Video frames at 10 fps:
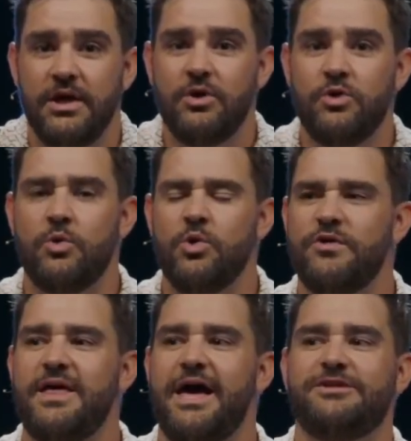Who are
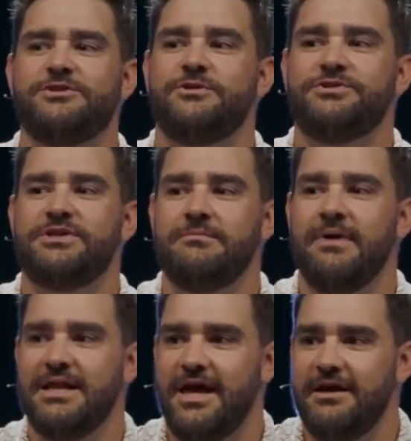the Esthers in my
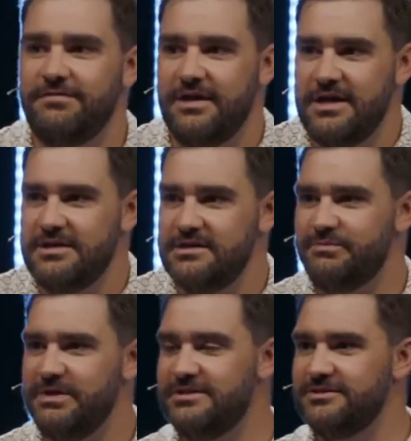life that I need to
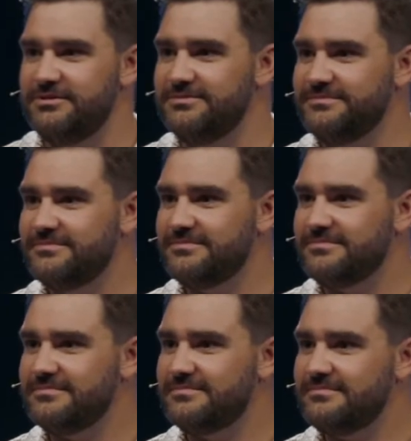speak to,
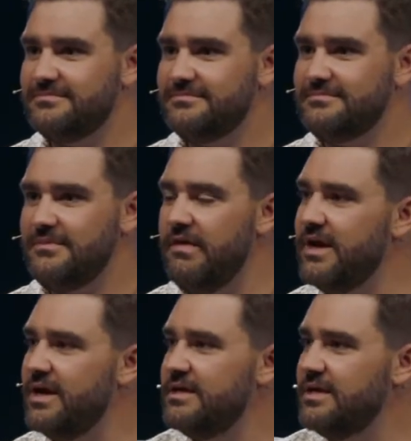that
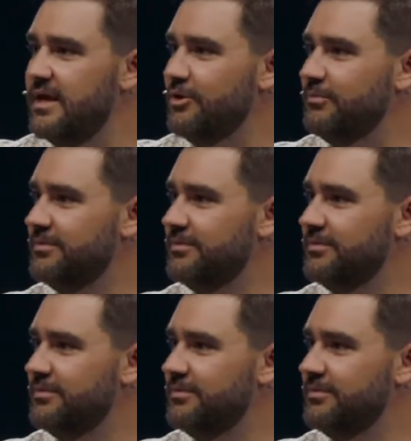I need to help?